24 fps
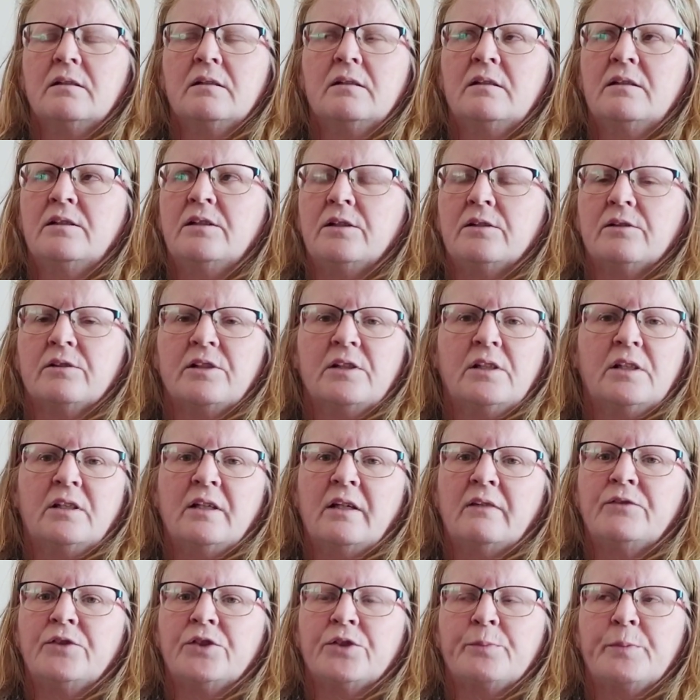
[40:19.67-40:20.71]
seriously,
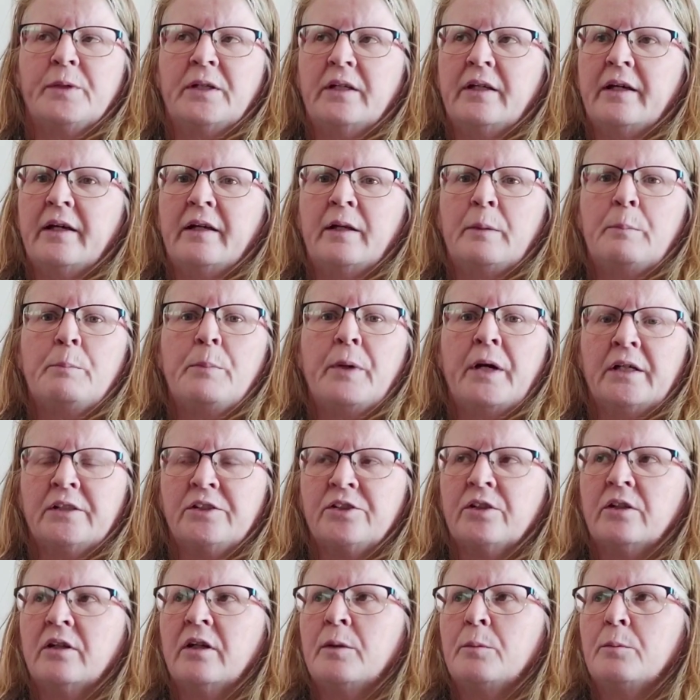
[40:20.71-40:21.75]
they've just been getting
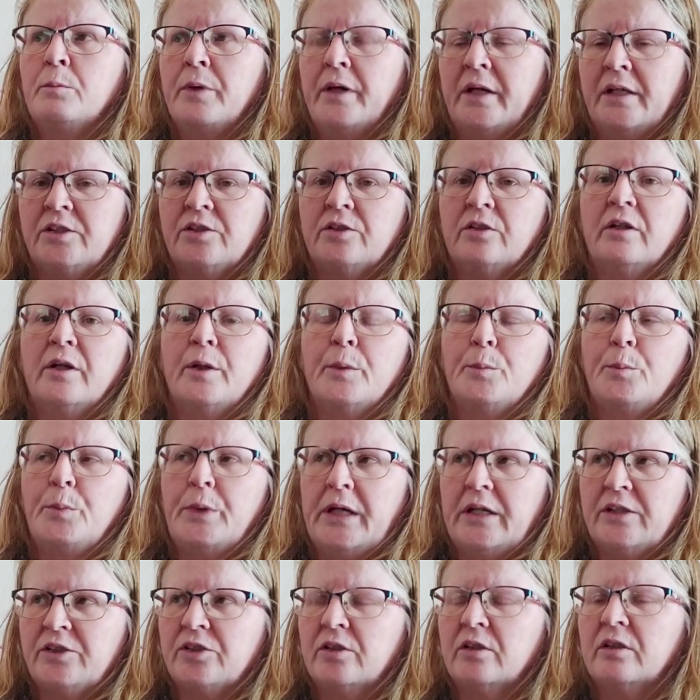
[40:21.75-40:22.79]
better and better and
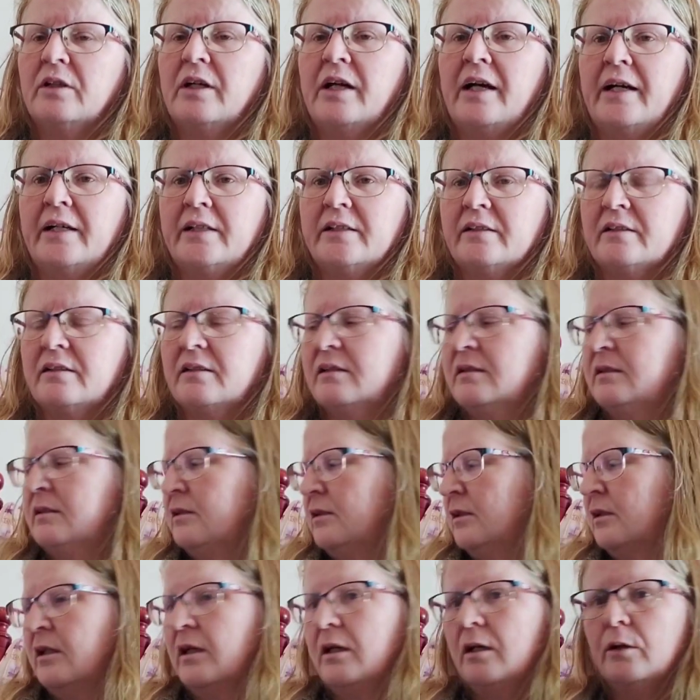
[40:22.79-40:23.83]
better as
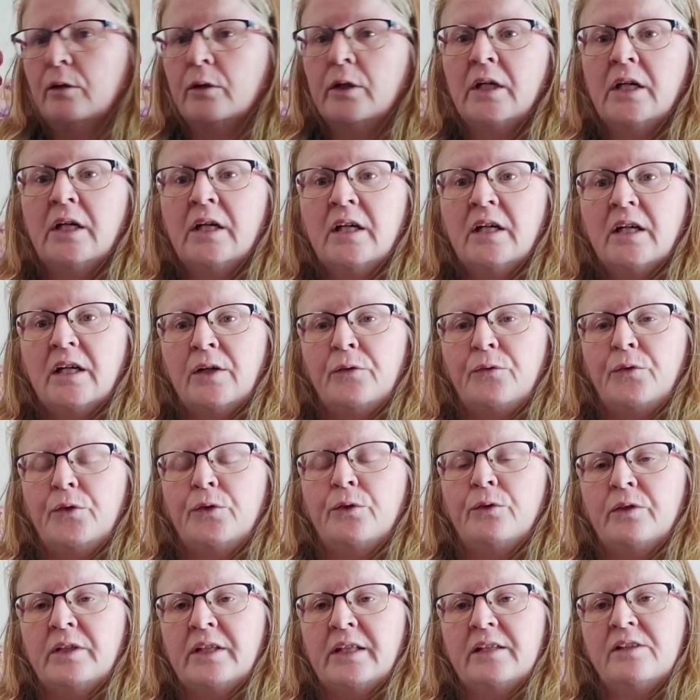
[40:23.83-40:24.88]
you go. If
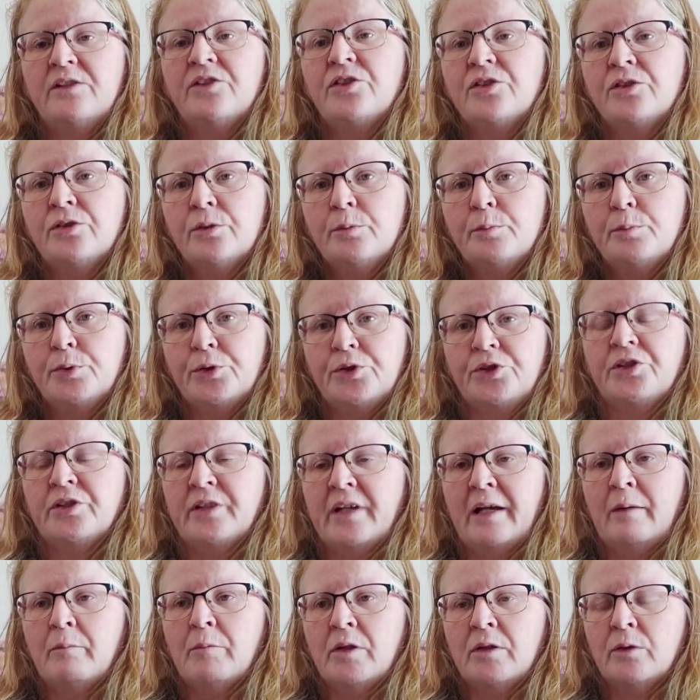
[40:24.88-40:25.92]
you need to, put your
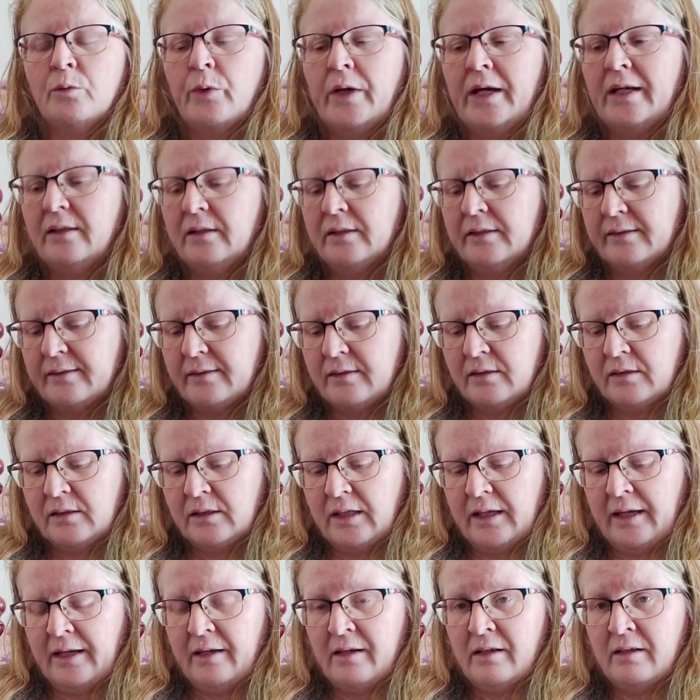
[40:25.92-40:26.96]
name on the wait
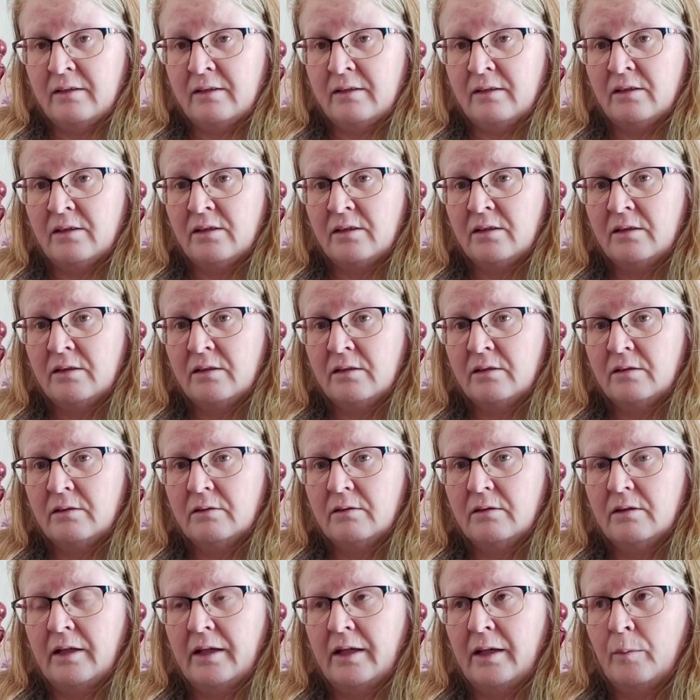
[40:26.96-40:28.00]
list and
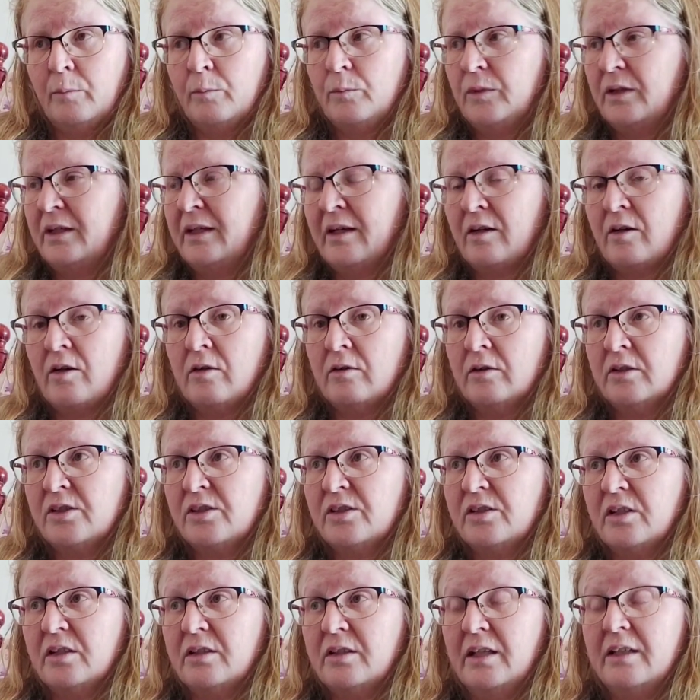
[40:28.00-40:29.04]
get on
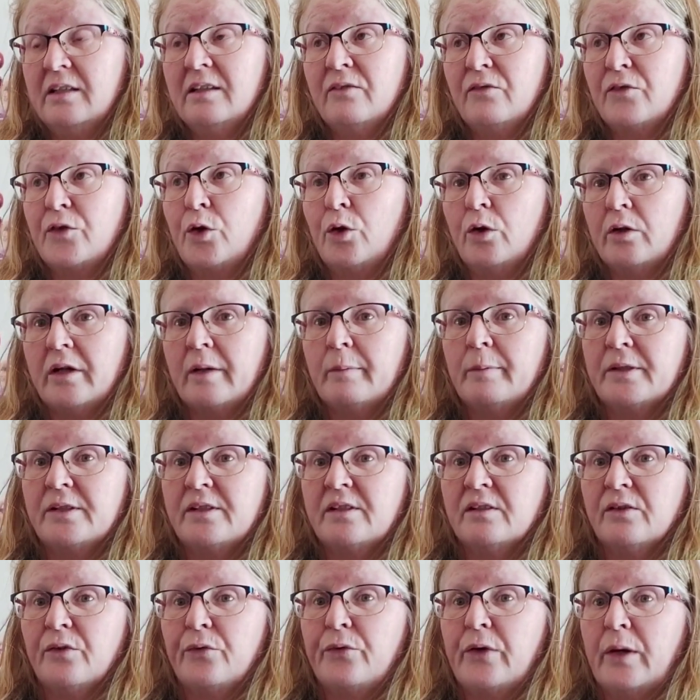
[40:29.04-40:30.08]
it. I think they've caught up
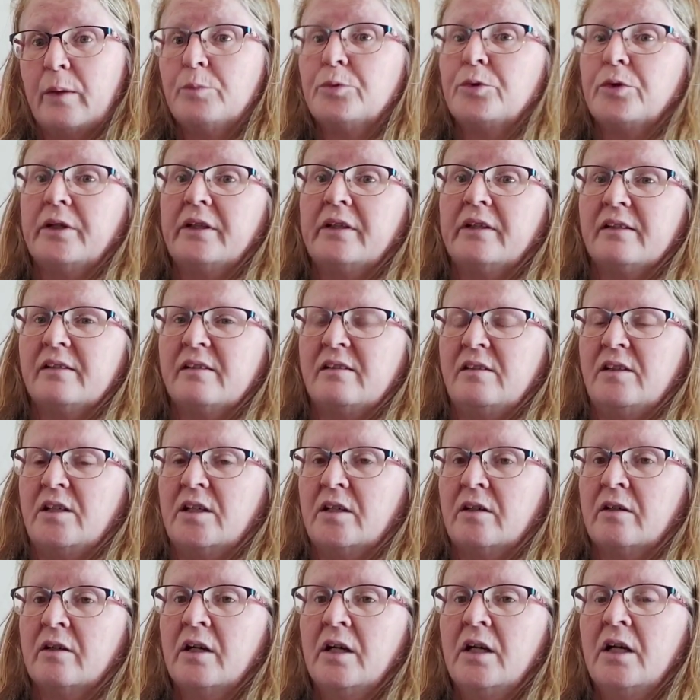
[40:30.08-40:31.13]
until February this
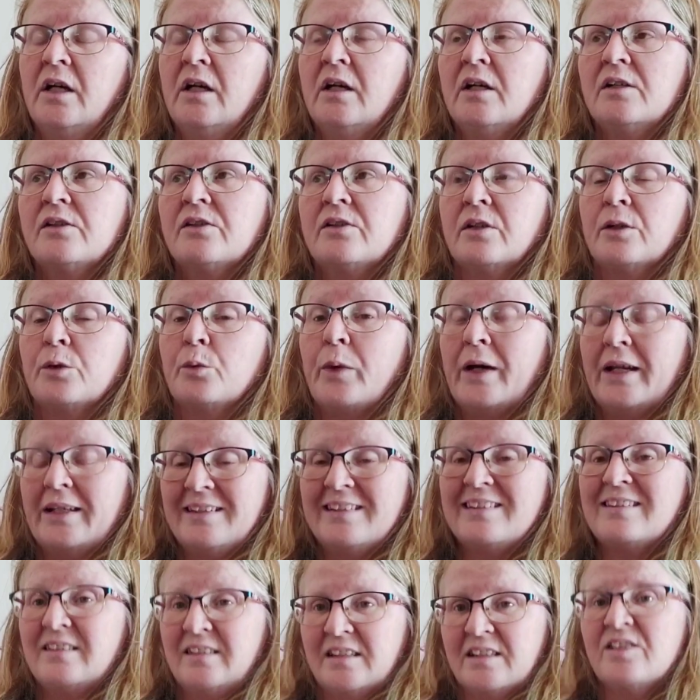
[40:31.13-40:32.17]
year, so the wait
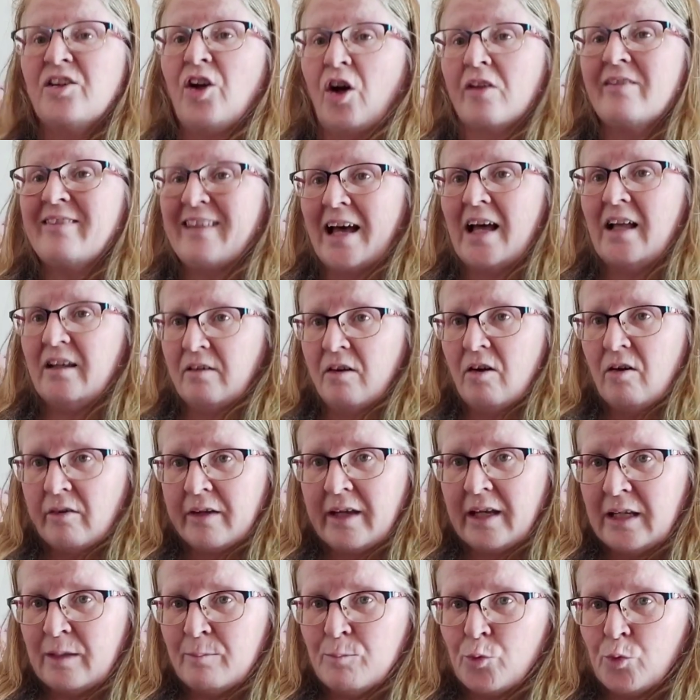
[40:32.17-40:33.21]
list is not that long
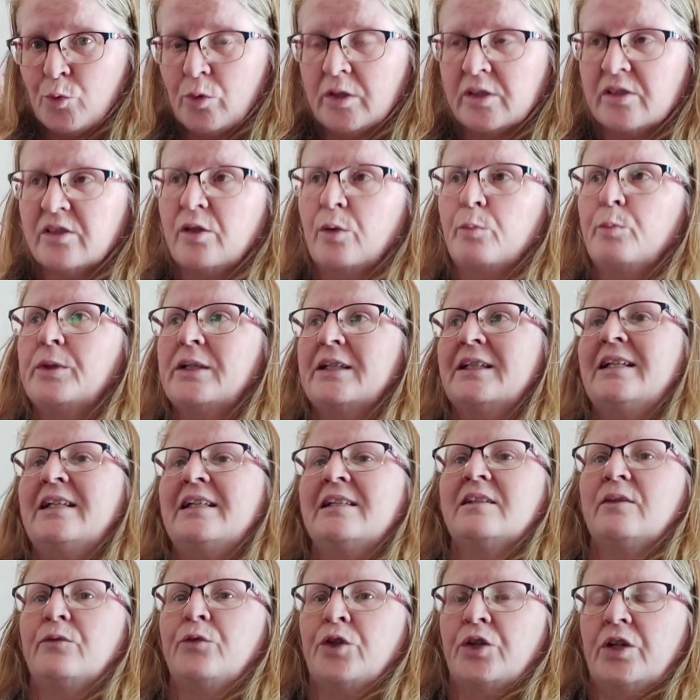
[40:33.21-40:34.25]
anymore. So
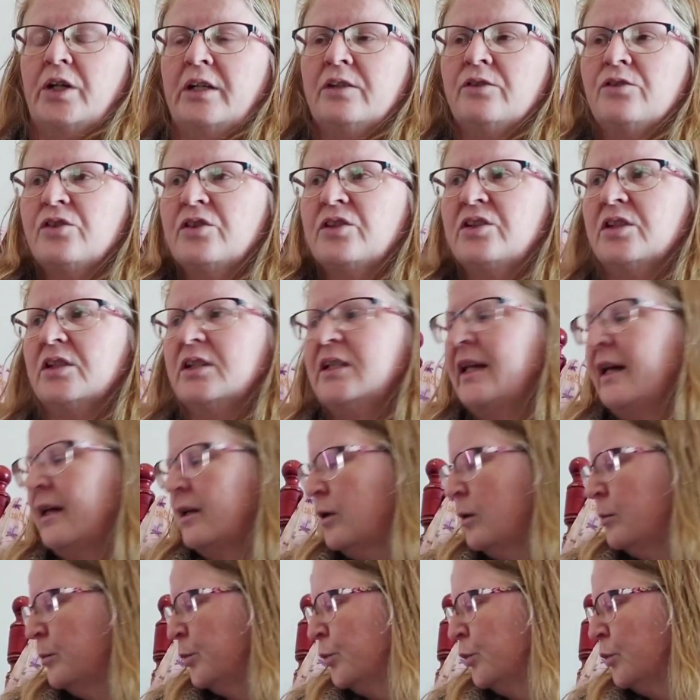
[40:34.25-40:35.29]
please, if you're interested, get
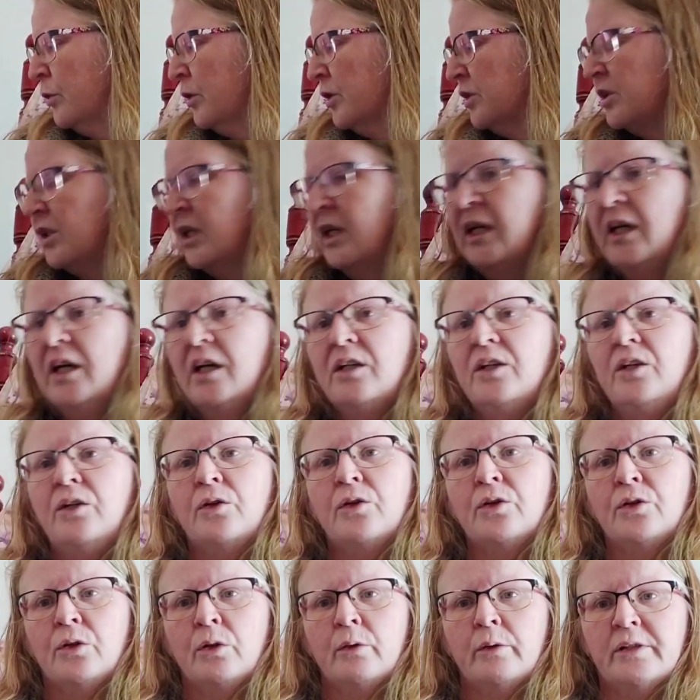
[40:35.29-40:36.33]
on board. You
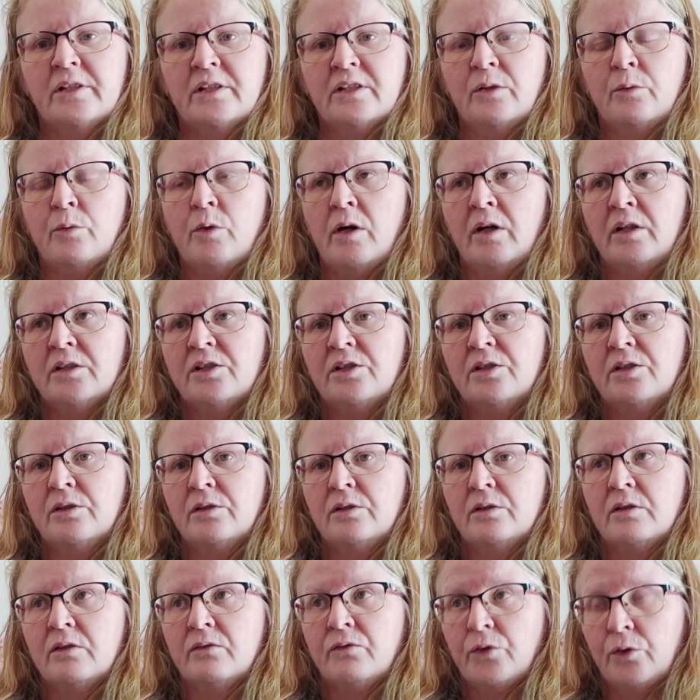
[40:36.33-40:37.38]
can always go on
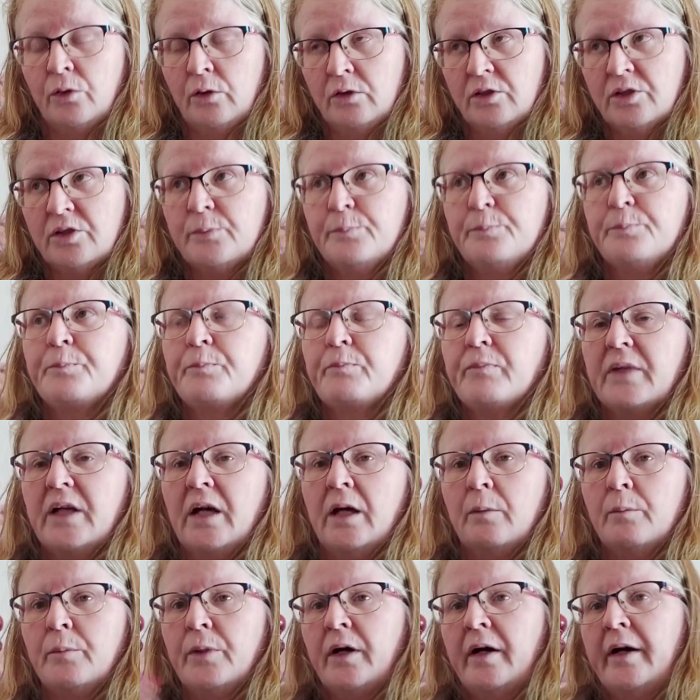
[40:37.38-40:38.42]
to the vault
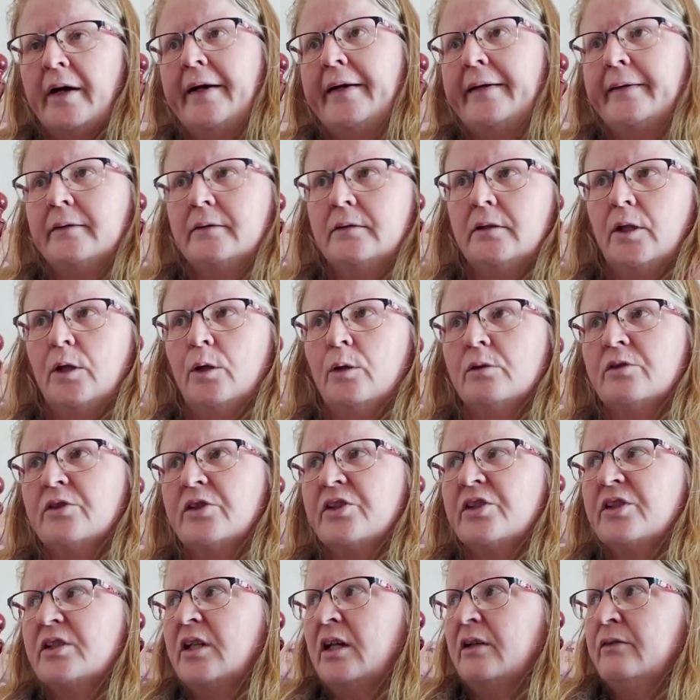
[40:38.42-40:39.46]
and buy
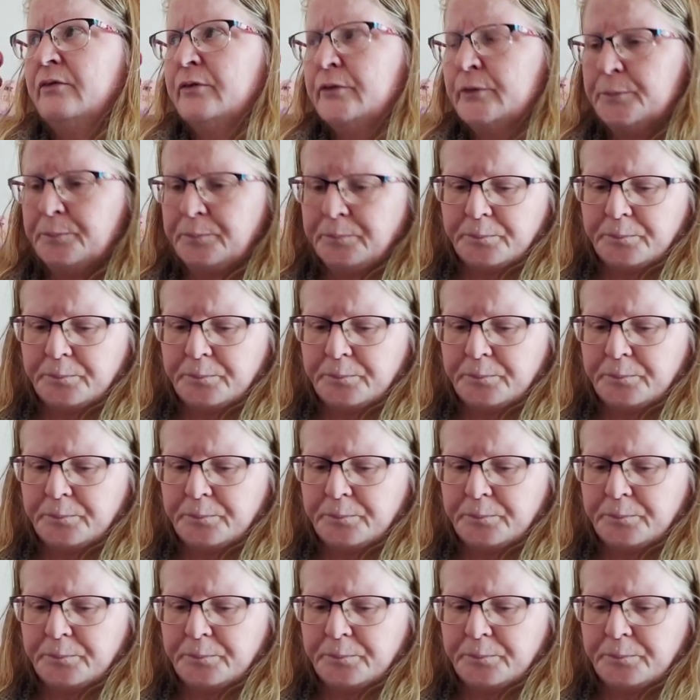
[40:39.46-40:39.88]
older stuff